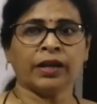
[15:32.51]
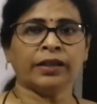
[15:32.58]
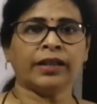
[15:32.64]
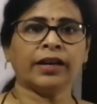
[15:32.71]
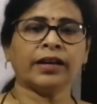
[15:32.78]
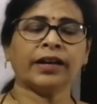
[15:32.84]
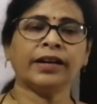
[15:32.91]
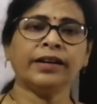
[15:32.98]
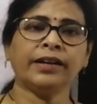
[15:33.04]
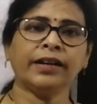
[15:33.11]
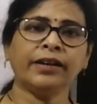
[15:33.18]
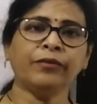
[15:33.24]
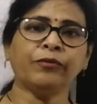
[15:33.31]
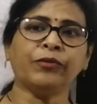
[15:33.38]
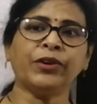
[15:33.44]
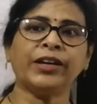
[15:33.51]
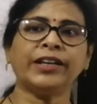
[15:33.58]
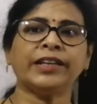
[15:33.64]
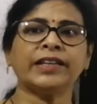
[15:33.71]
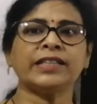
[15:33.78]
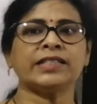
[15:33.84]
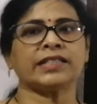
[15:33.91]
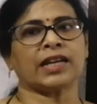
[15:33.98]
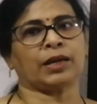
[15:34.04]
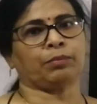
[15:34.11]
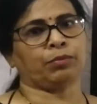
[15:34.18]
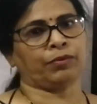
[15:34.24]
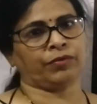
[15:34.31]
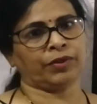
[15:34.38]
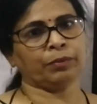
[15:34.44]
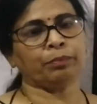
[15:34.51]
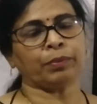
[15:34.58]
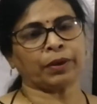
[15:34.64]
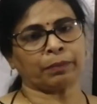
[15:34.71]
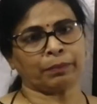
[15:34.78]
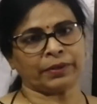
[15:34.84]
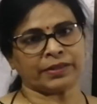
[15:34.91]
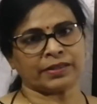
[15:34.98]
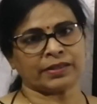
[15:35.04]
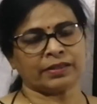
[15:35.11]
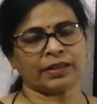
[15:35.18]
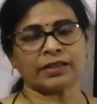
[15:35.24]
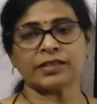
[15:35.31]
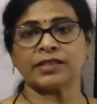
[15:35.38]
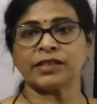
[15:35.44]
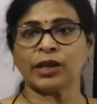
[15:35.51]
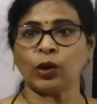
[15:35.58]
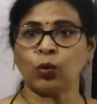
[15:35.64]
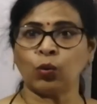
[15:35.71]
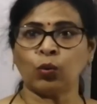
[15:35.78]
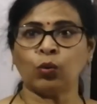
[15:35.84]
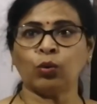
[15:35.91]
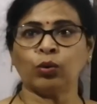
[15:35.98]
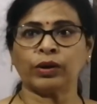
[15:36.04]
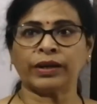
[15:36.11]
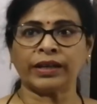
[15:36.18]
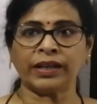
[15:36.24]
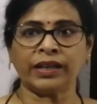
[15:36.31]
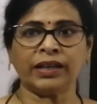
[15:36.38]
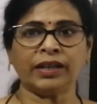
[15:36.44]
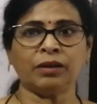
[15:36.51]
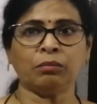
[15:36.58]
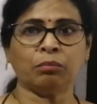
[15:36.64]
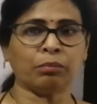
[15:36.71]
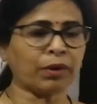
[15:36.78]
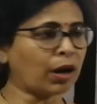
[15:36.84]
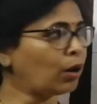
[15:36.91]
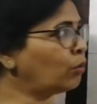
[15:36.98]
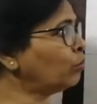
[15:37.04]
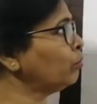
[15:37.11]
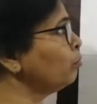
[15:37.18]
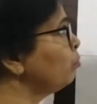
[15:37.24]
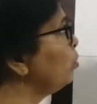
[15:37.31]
They contain various type of the pigments, that is yellow, green, brown,